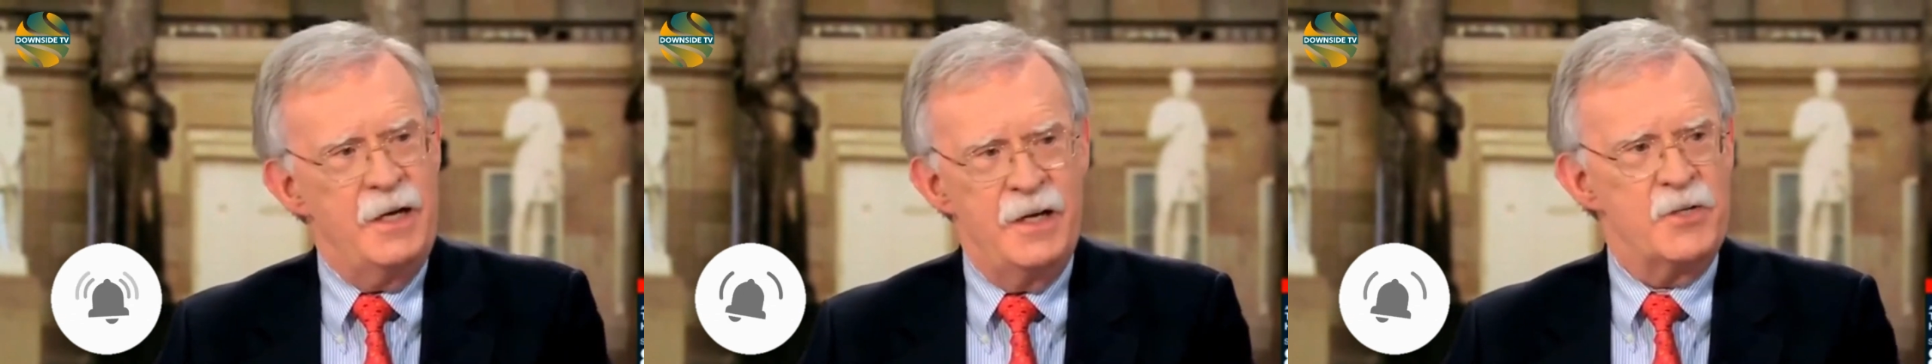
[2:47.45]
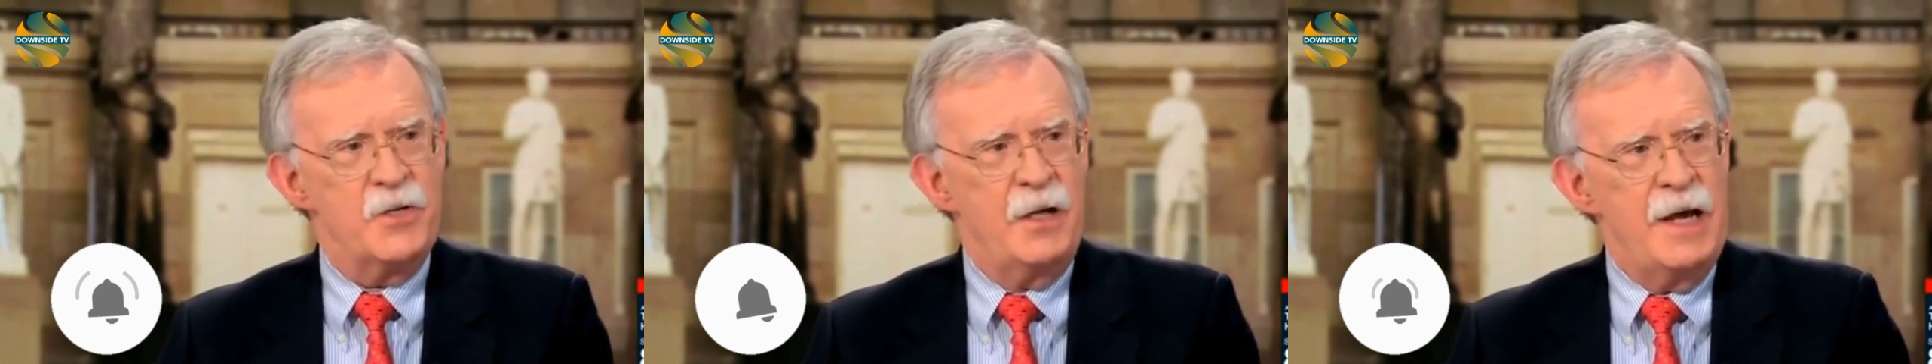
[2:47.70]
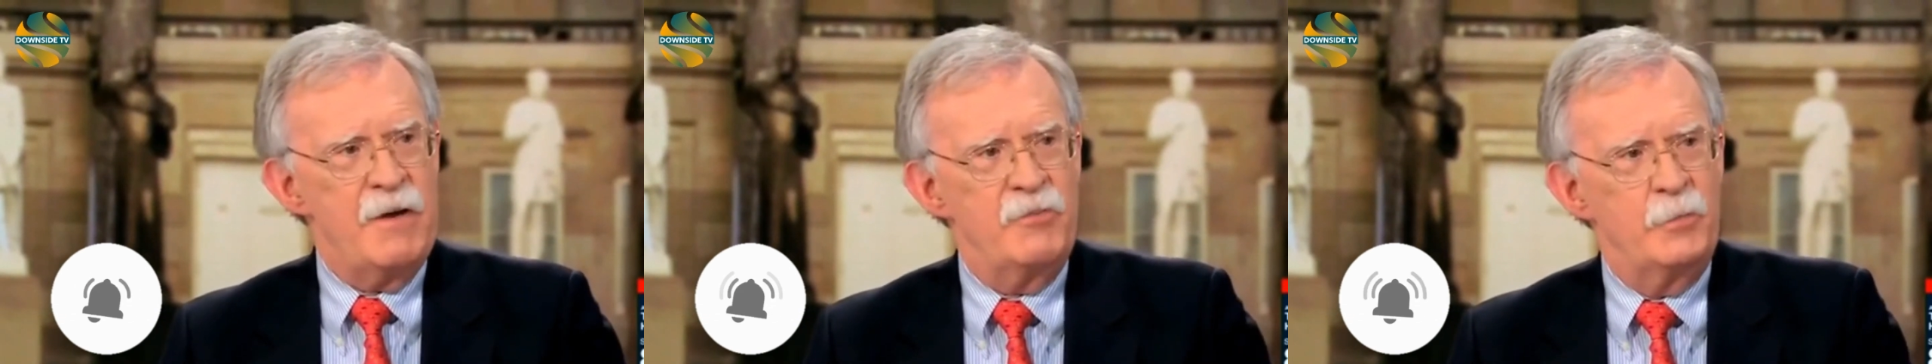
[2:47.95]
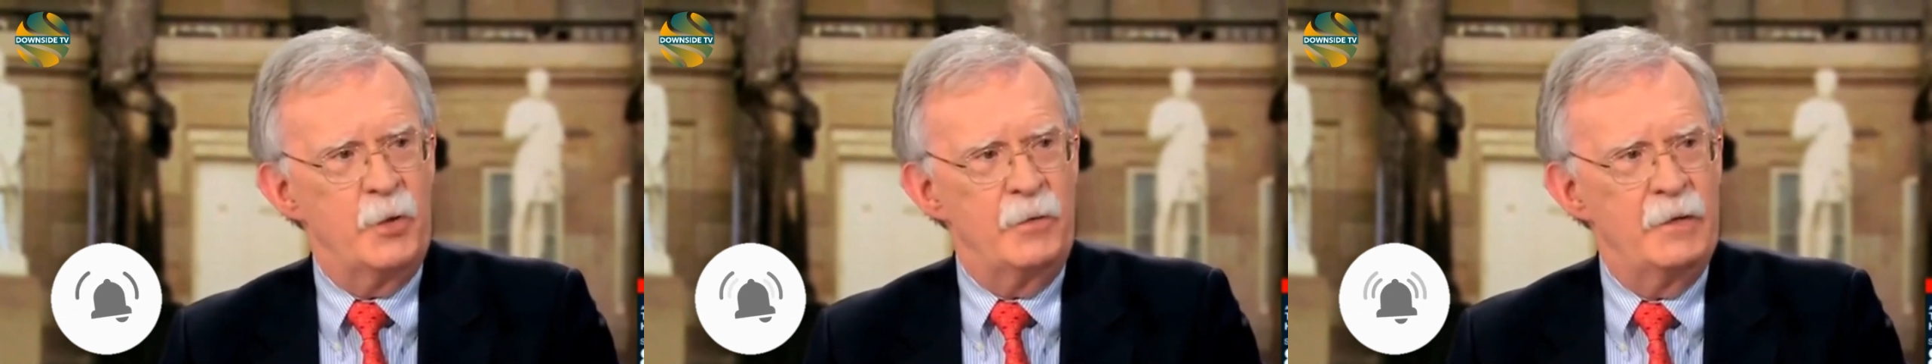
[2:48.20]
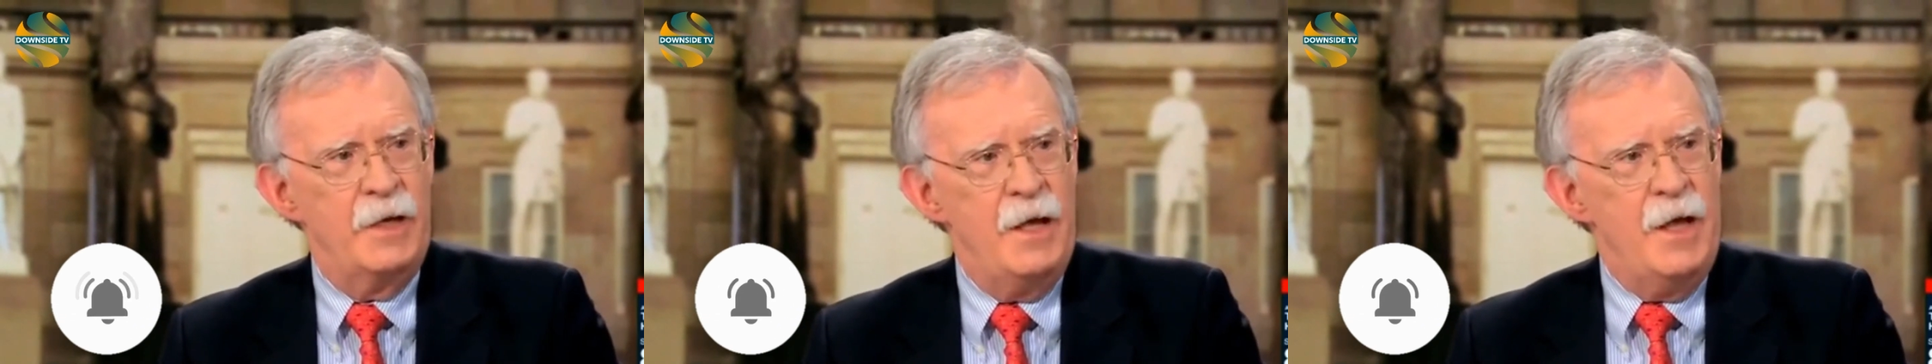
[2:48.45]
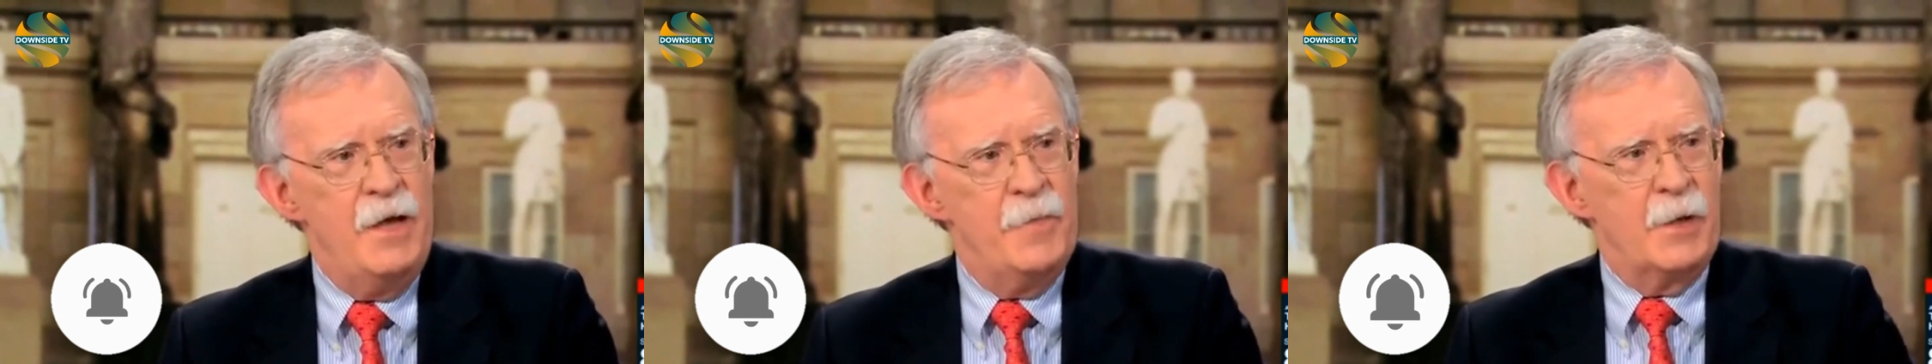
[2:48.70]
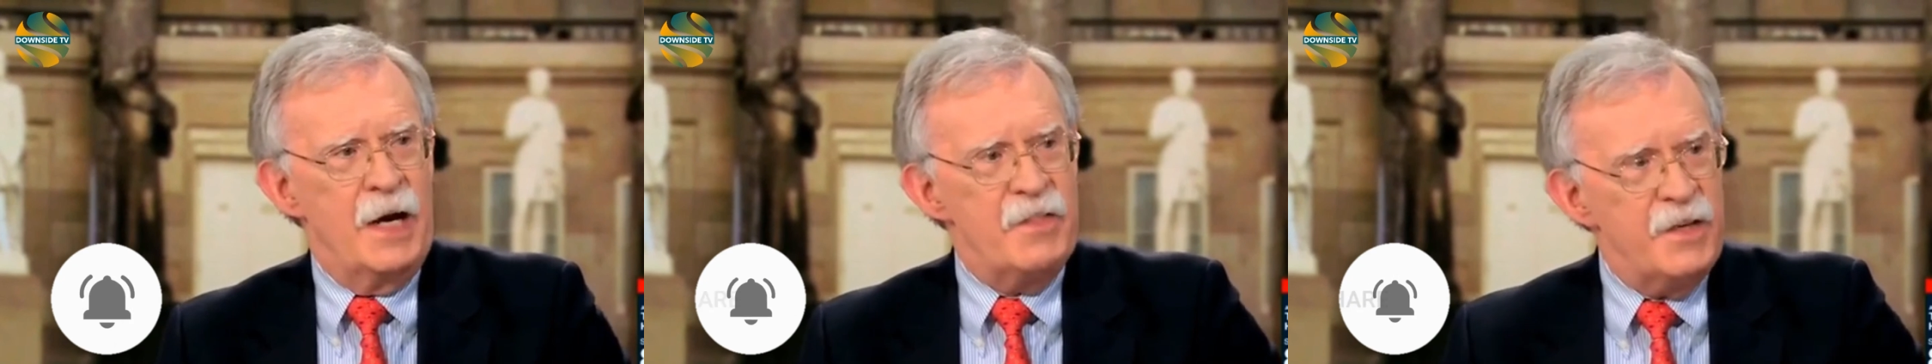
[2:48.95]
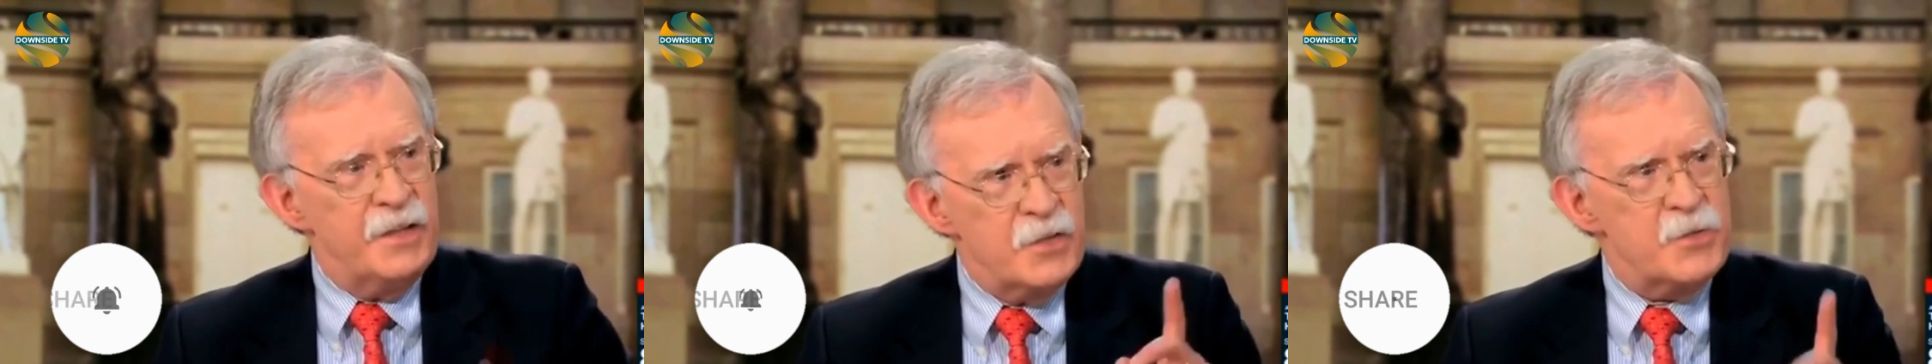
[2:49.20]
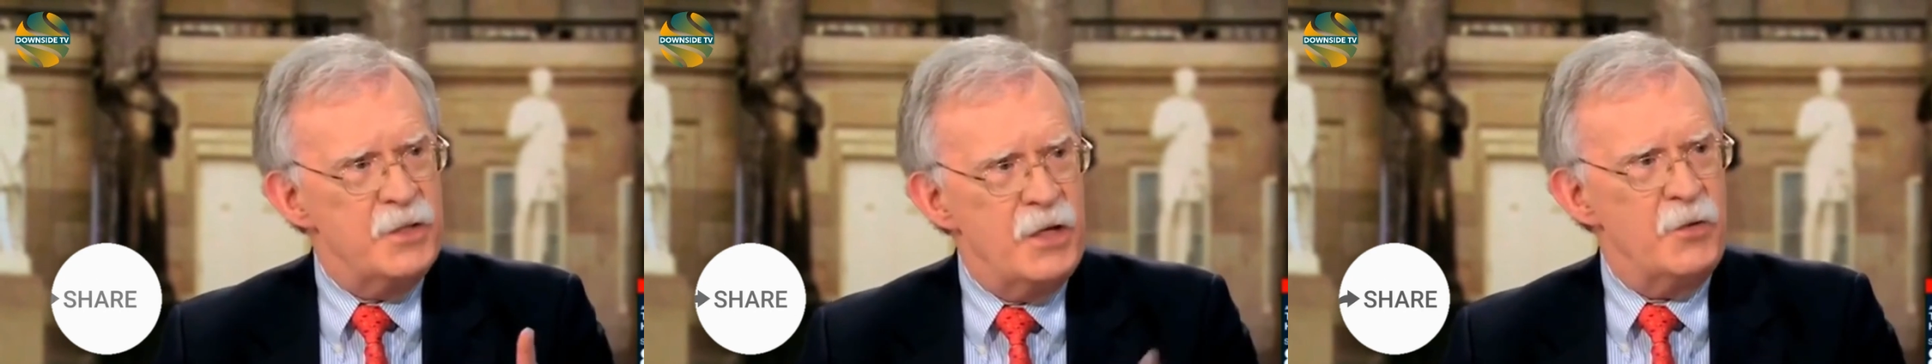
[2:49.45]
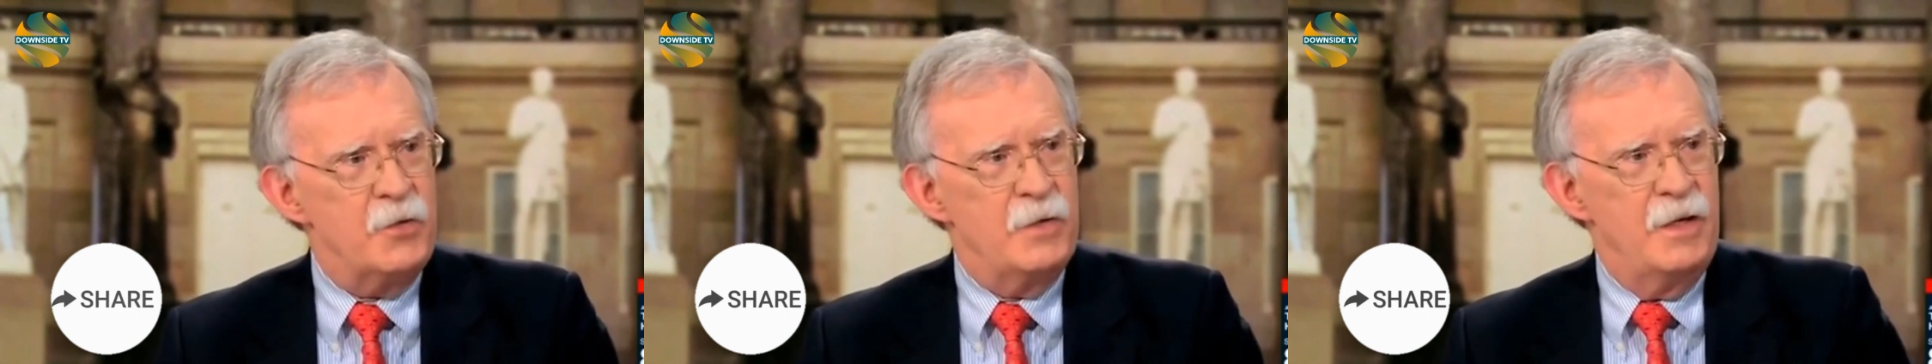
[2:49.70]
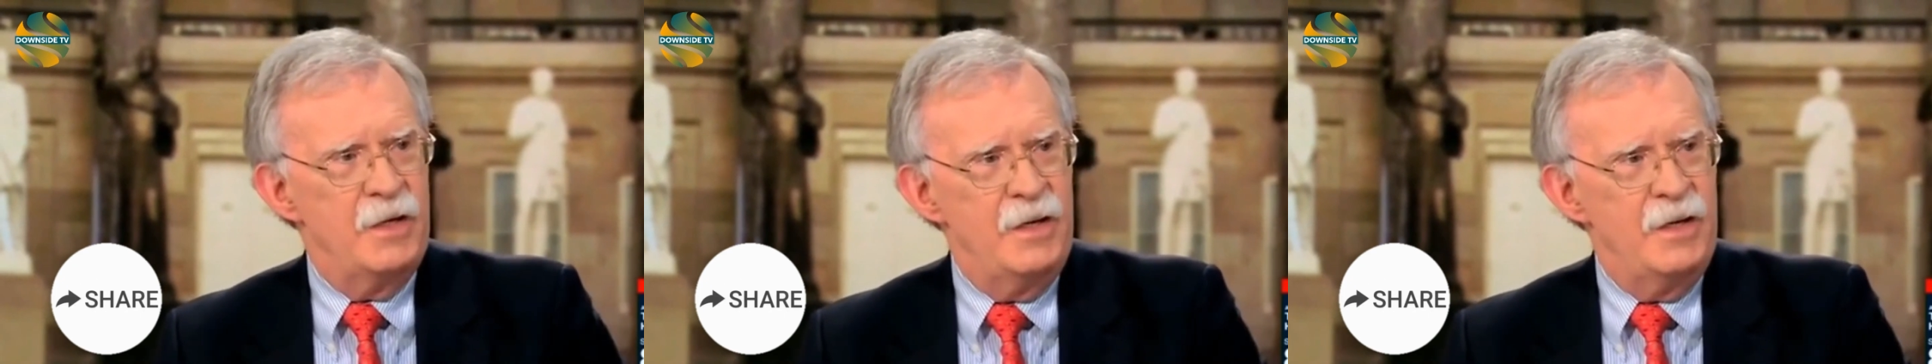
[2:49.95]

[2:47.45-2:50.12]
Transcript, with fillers: is laughable. But I think there's another. I feel like